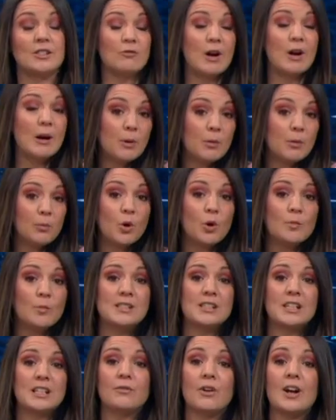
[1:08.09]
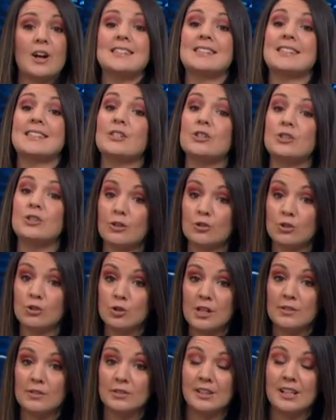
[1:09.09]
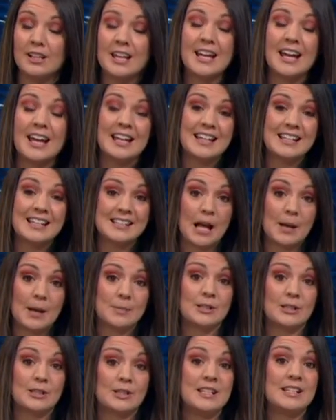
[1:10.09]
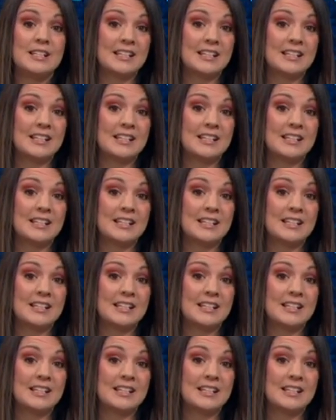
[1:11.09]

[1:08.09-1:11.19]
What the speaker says: So wrap up warm is the advice, and don't travel unless absolutely